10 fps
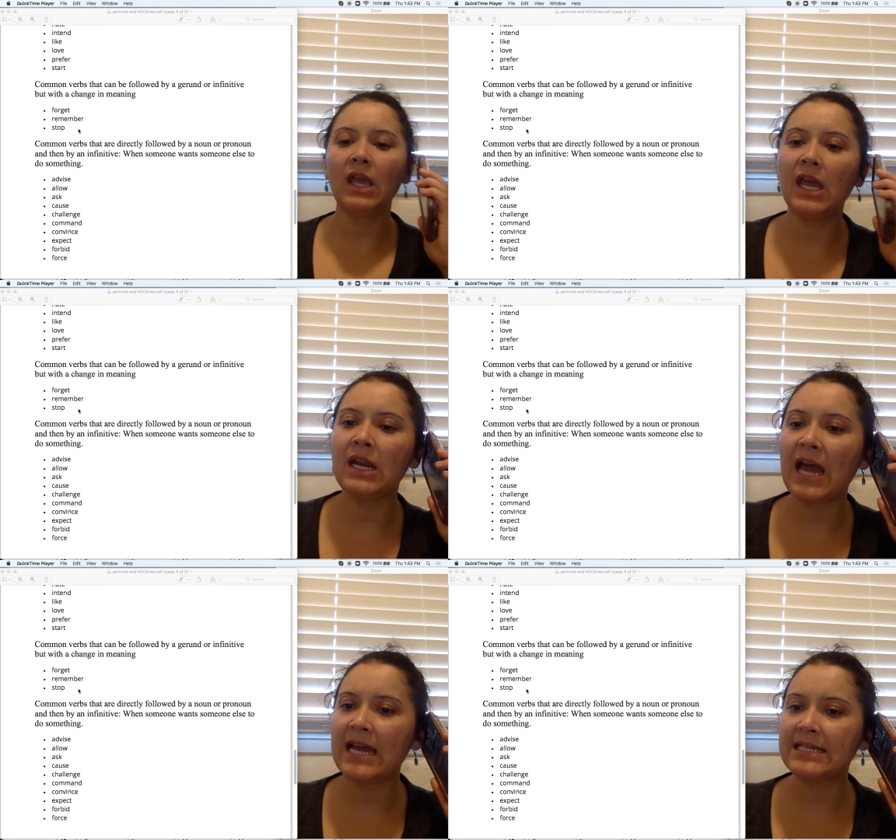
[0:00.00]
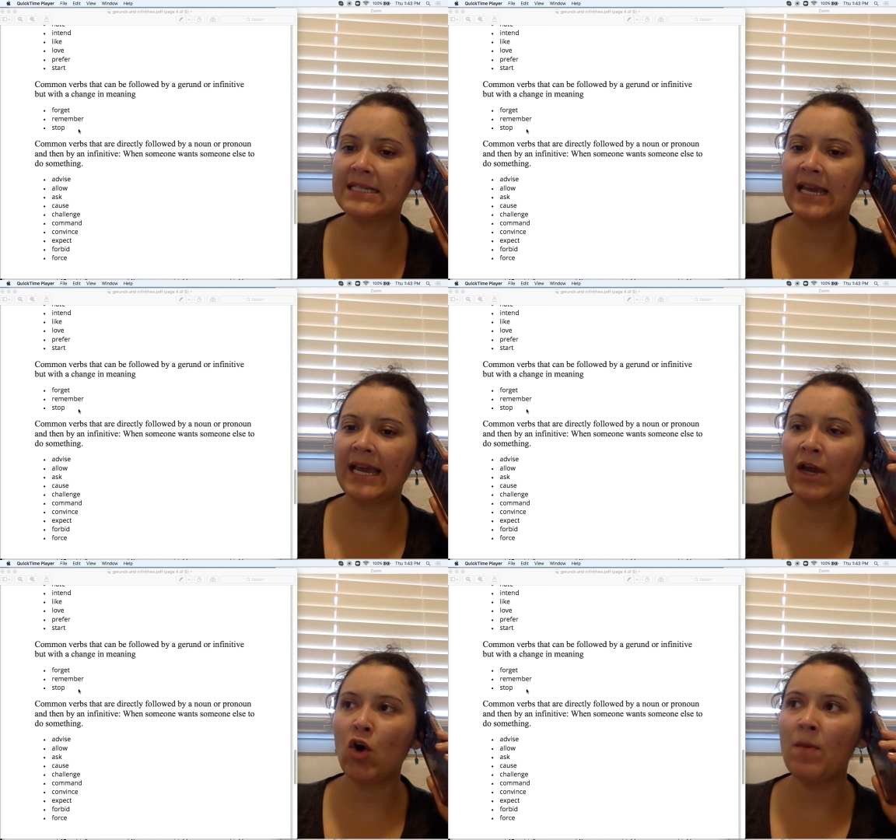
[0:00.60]
and I
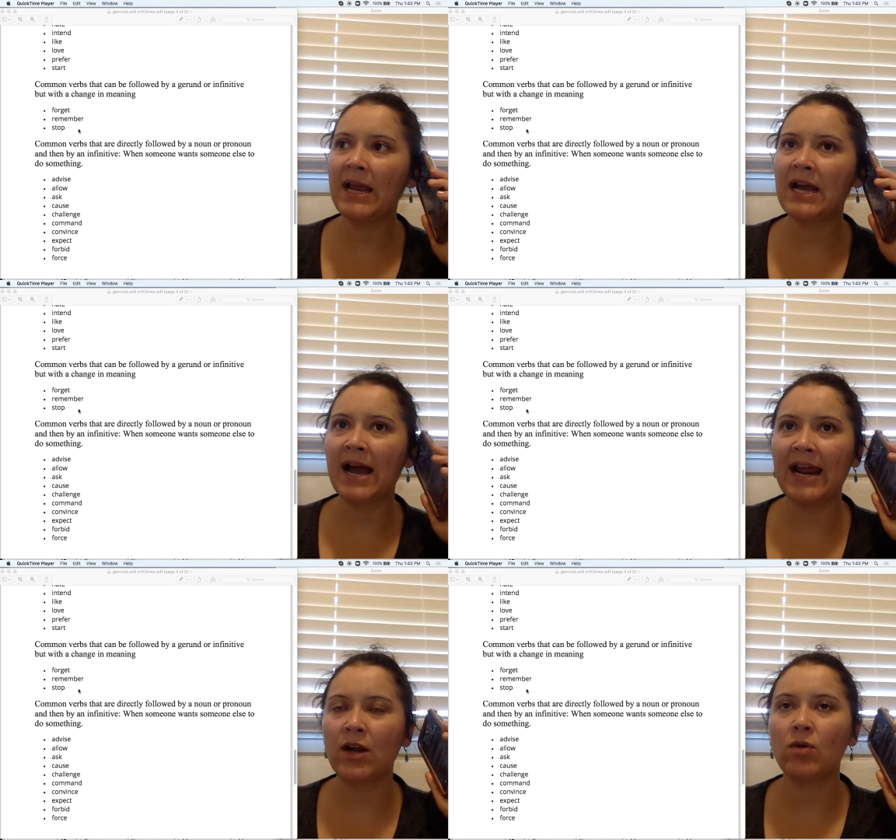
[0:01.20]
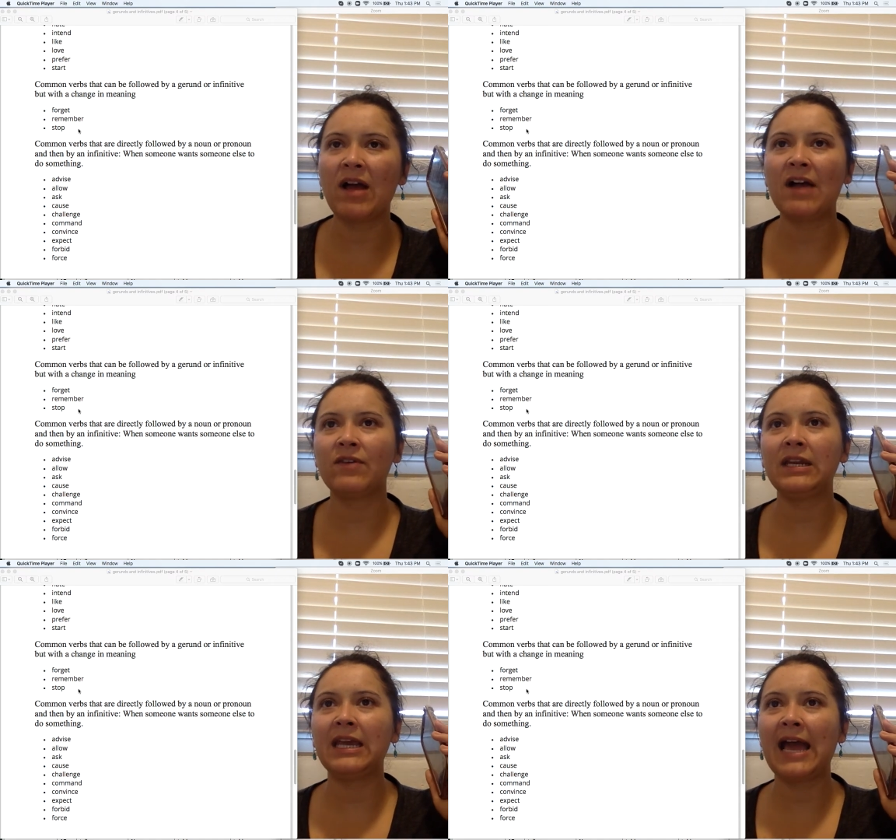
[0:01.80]
say, oh my God, I don't have
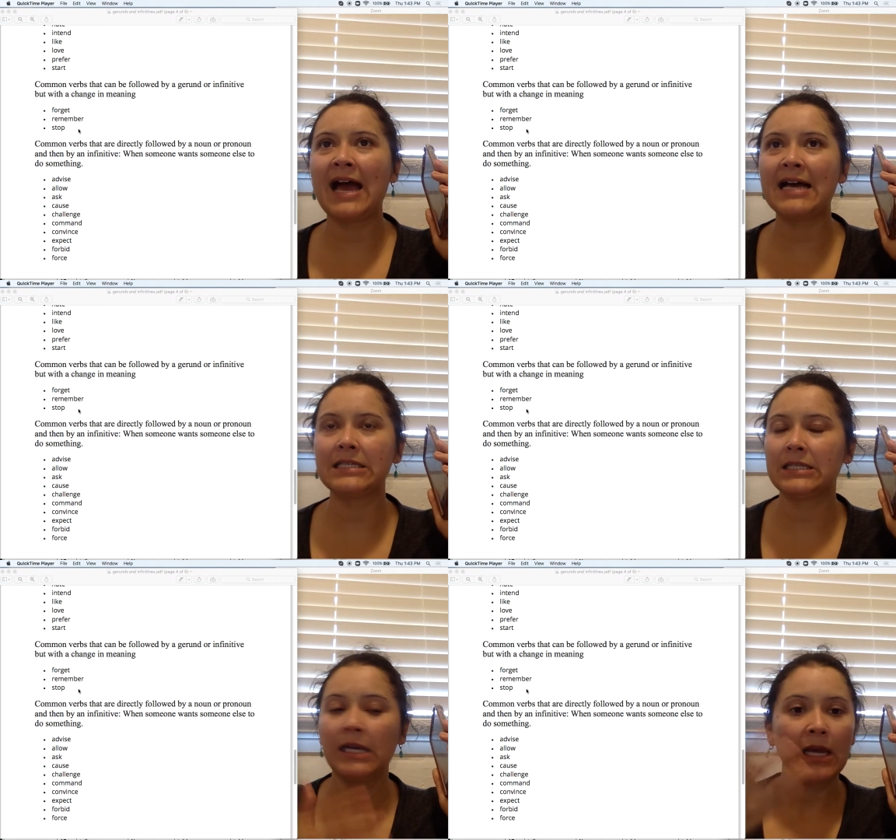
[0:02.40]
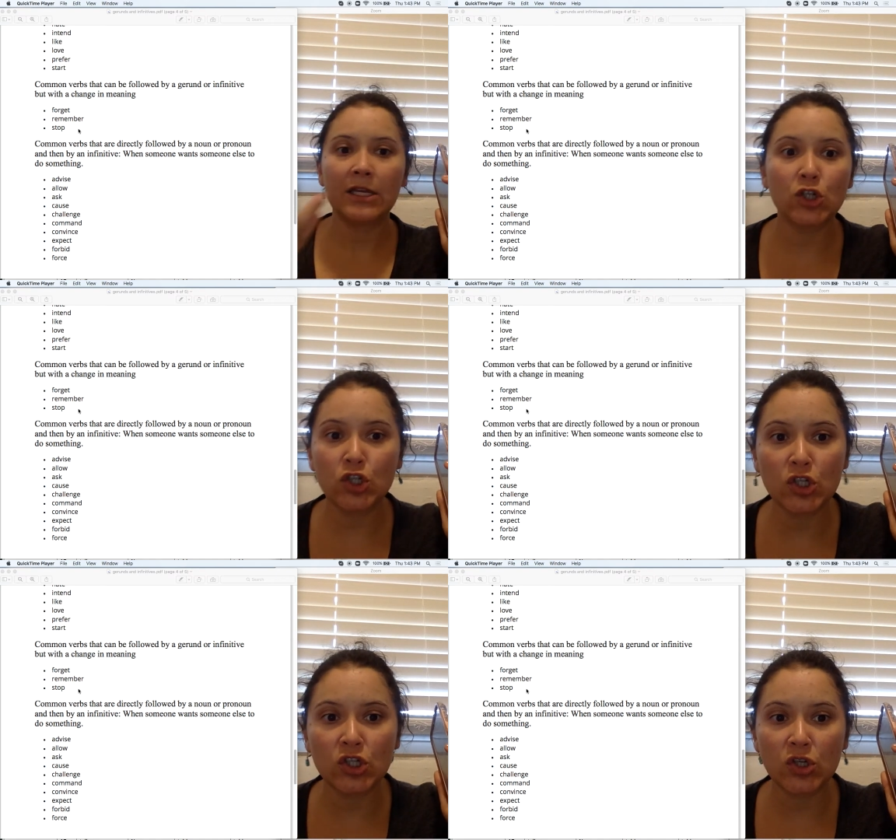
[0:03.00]
any gas.
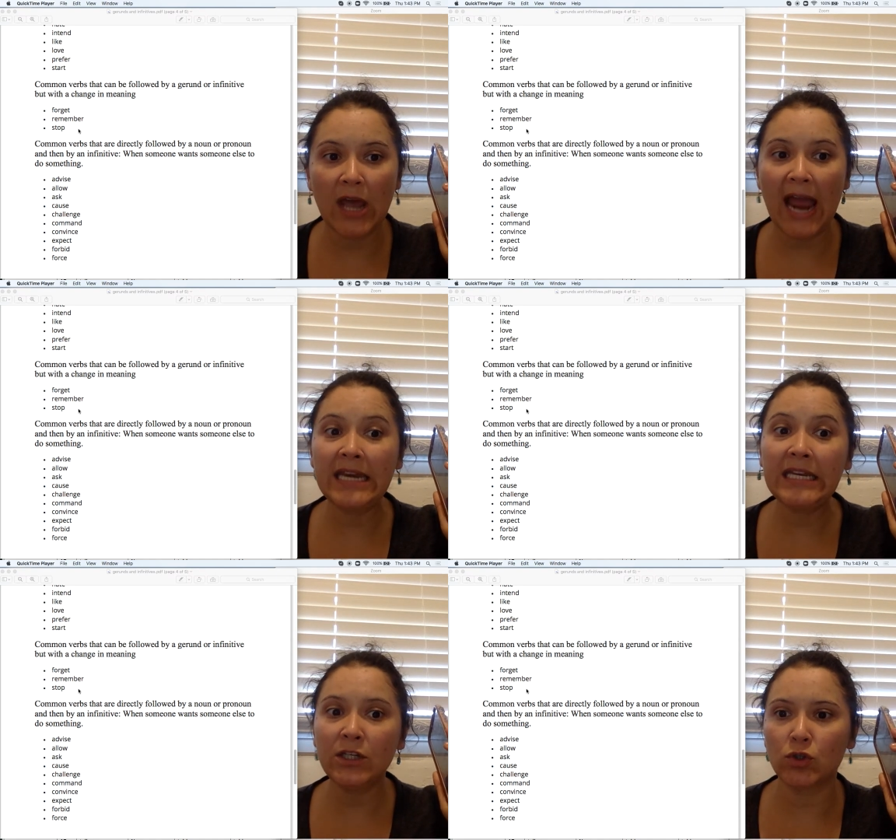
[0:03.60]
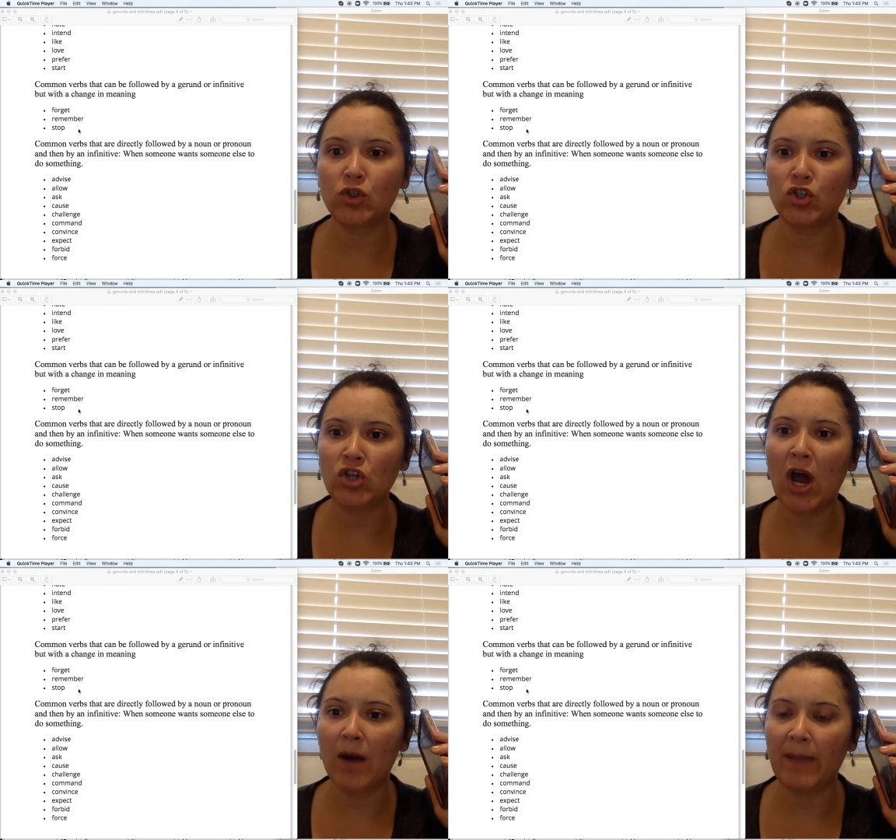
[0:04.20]
I need to stop.